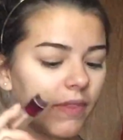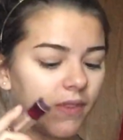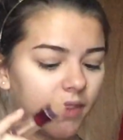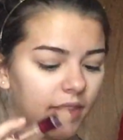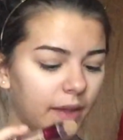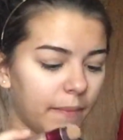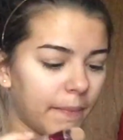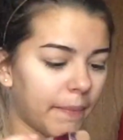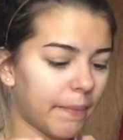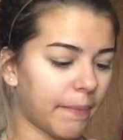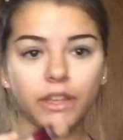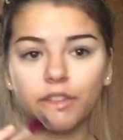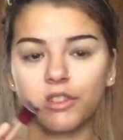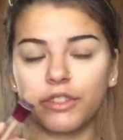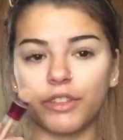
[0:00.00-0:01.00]
Yep.
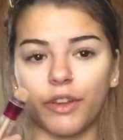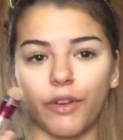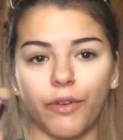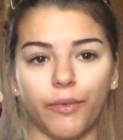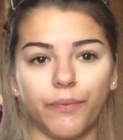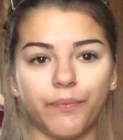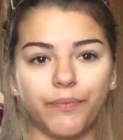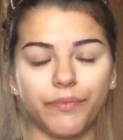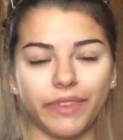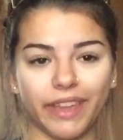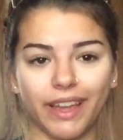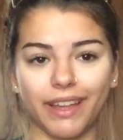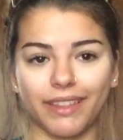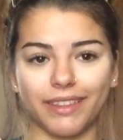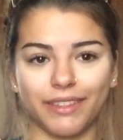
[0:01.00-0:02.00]
So
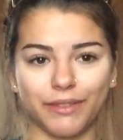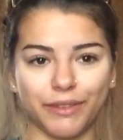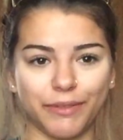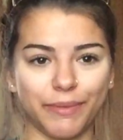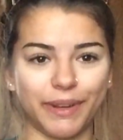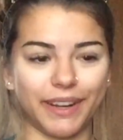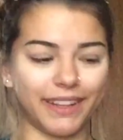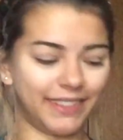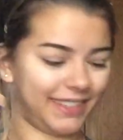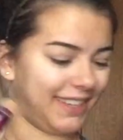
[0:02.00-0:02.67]
yeah, this is what I'll